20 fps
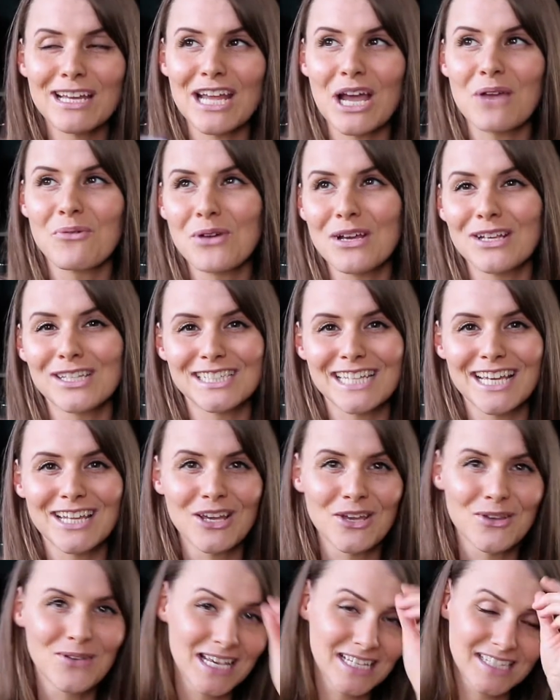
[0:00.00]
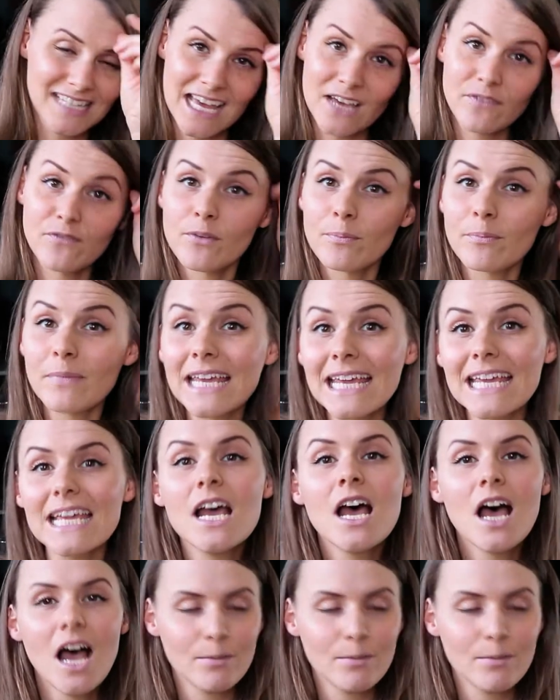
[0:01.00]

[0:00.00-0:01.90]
it I will say though is that for me,